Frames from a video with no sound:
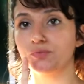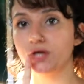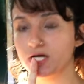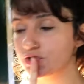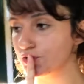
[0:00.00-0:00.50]

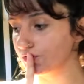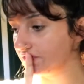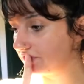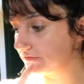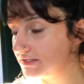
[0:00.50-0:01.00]
Okay, so the
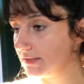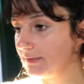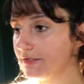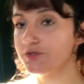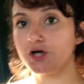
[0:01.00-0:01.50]
15
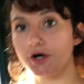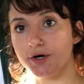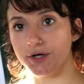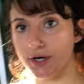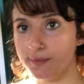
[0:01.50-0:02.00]
minutes are
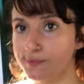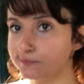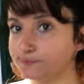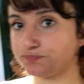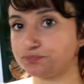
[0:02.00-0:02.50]
up.
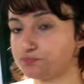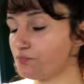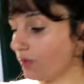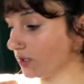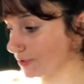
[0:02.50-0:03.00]

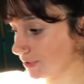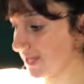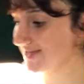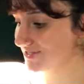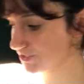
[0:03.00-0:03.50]
The
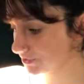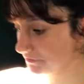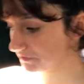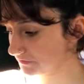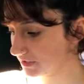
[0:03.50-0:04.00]
last
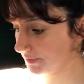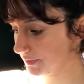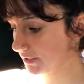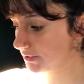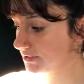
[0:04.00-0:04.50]
15
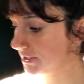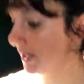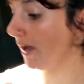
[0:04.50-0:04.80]
minutes.